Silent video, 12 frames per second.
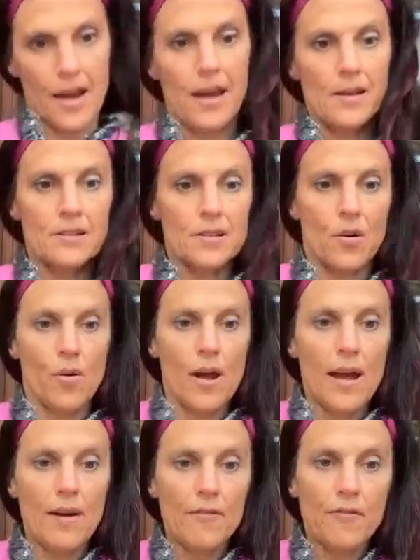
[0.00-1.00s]
Okay,
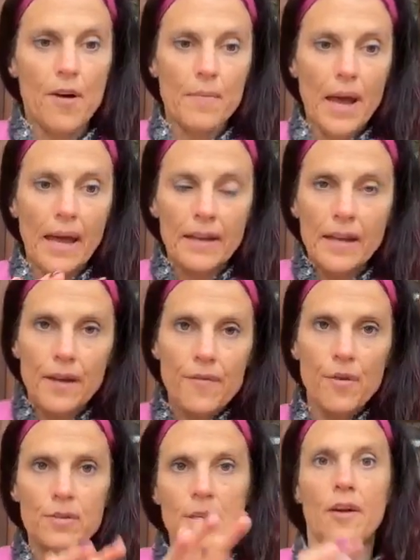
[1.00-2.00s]
so from
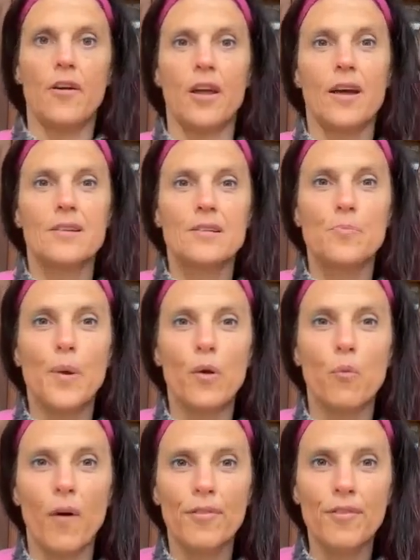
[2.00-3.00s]
any of those areas,
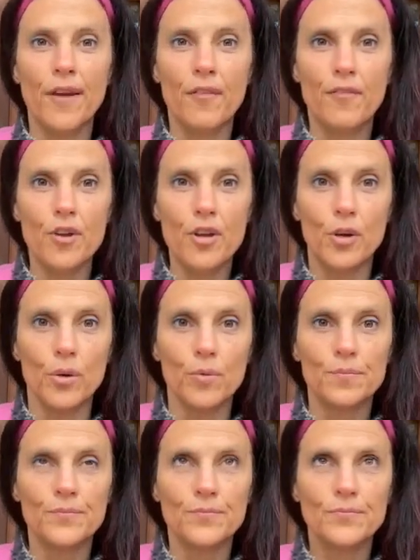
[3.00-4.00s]
pick one thing for
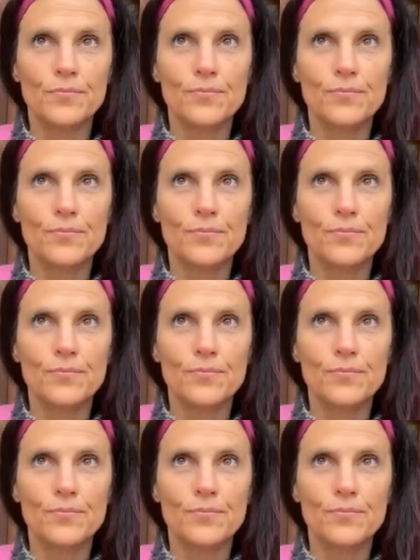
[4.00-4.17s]
you